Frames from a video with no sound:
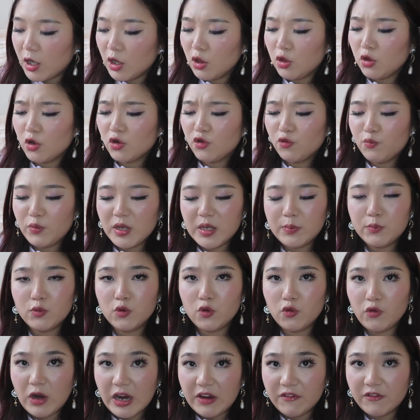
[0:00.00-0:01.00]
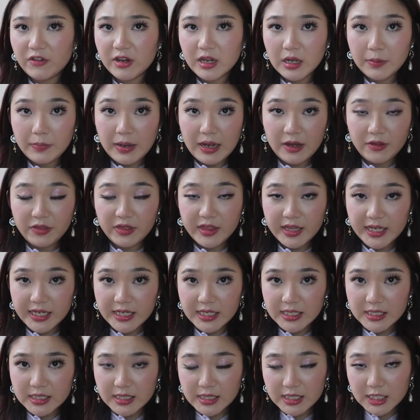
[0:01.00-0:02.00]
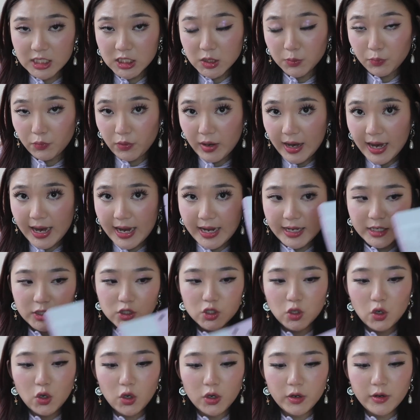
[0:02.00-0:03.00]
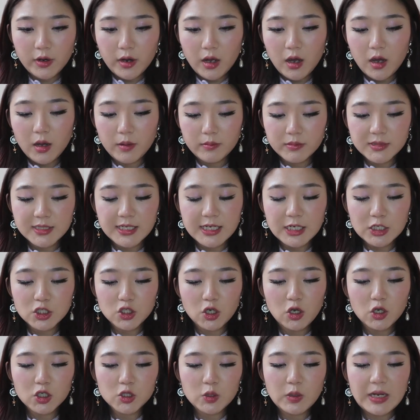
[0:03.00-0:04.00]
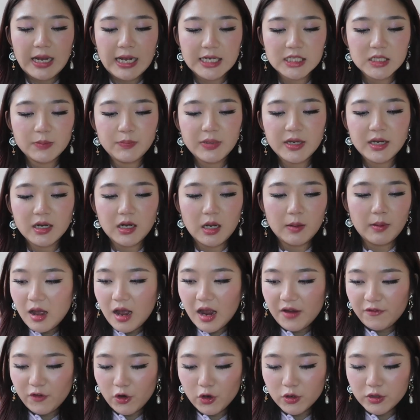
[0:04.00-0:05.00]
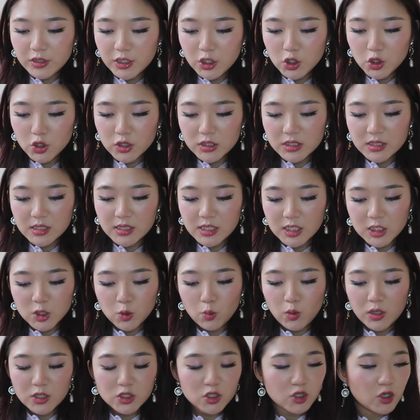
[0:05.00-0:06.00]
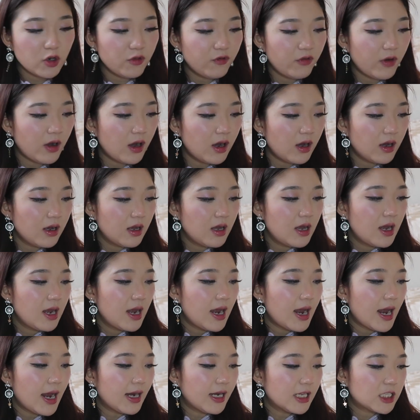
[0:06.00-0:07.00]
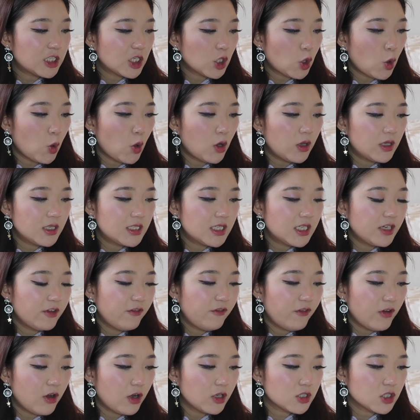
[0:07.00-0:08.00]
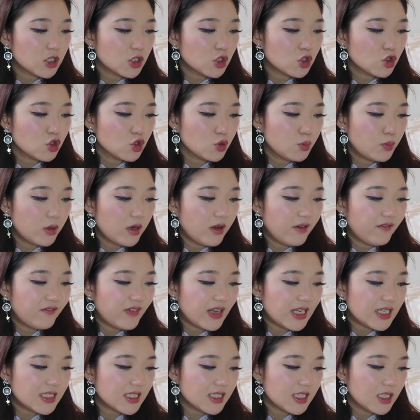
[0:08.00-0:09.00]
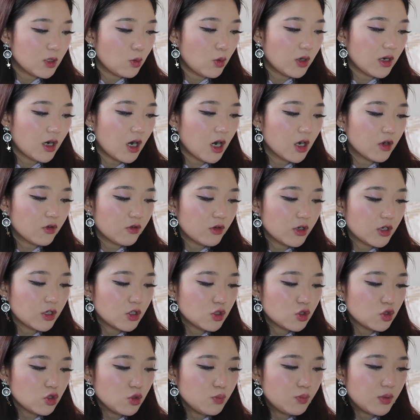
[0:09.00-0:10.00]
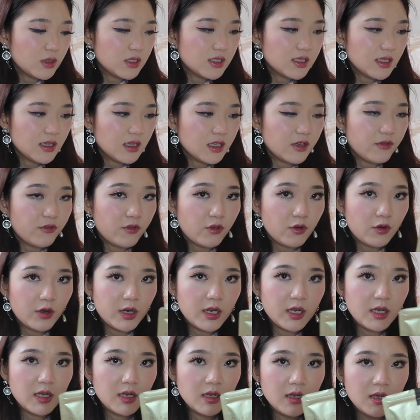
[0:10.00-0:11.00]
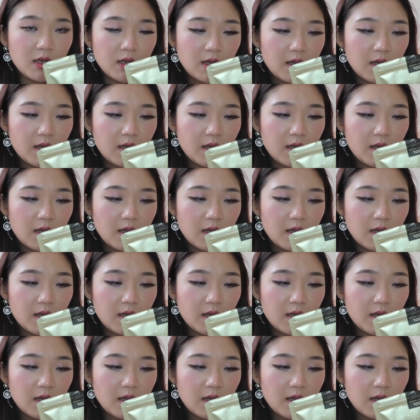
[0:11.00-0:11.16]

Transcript: a lot of people raving about this brand on TikTok, so I had to pick it up. I've only used this one so far, and it's a Quality First Super VC100 Super Delivery.